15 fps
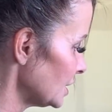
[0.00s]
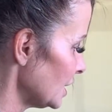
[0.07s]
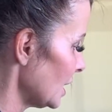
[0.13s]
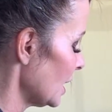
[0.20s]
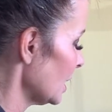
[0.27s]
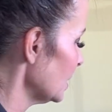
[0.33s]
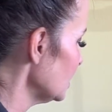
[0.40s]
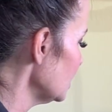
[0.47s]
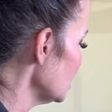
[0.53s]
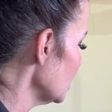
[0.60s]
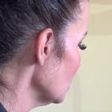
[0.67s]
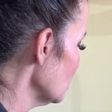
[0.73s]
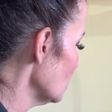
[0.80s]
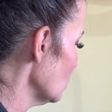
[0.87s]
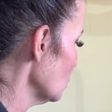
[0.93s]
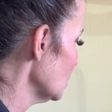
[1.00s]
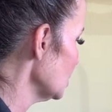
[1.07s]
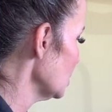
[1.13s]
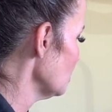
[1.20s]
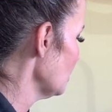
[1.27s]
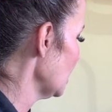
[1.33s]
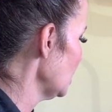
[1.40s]
the ends,
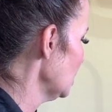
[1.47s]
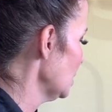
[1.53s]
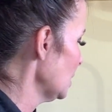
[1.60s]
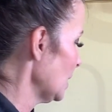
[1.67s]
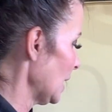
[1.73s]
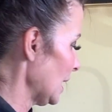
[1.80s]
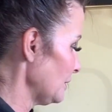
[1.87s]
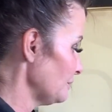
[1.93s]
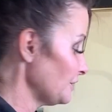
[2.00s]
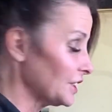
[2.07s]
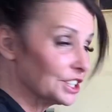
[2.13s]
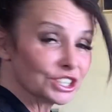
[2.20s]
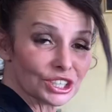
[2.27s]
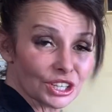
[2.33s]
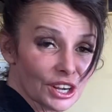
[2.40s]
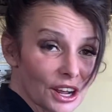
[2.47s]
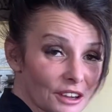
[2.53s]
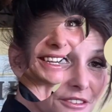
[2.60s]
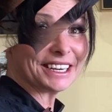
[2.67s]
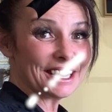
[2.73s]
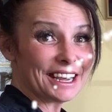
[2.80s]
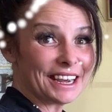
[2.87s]
and finish it
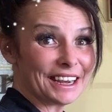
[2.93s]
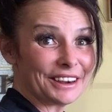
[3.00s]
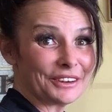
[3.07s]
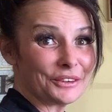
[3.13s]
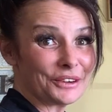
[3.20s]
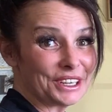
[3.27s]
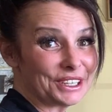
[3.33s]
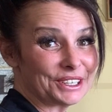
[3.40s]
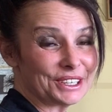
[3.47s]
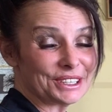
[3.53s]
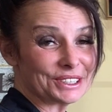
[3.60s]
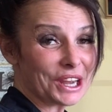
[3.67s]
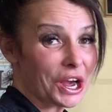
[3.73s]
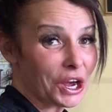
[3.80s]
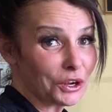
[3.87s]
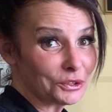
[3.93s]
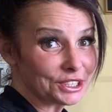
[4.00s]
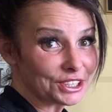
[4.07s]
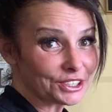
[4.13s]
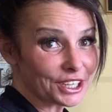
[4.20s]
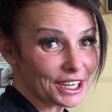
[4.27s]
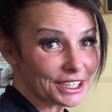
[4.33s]
off. Now, what you guys always are
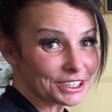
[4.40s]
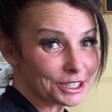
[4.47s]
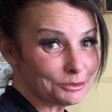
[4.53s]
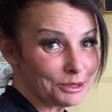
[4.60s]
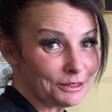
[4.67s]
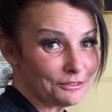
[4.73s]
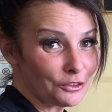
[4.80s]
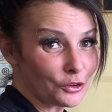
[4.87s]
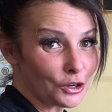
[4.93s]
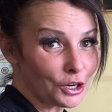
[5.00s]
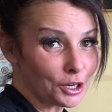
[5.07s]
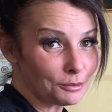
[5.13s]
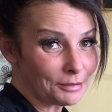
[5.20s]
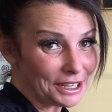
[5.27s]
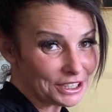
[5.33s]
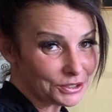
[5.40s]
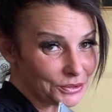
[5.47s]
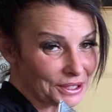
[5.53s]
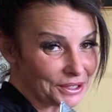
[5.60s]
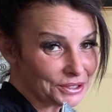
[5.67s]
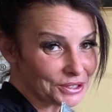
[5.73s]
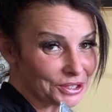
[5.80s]
asking me for, my
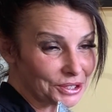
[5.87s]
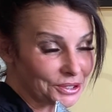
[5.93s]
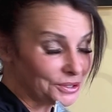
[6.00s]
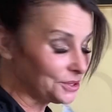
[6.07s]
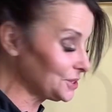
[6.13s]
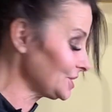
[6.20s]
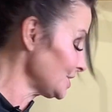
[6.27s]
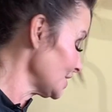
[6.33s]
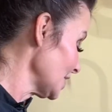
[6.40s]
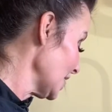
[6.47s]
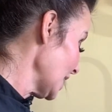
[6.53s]
twinkle toes.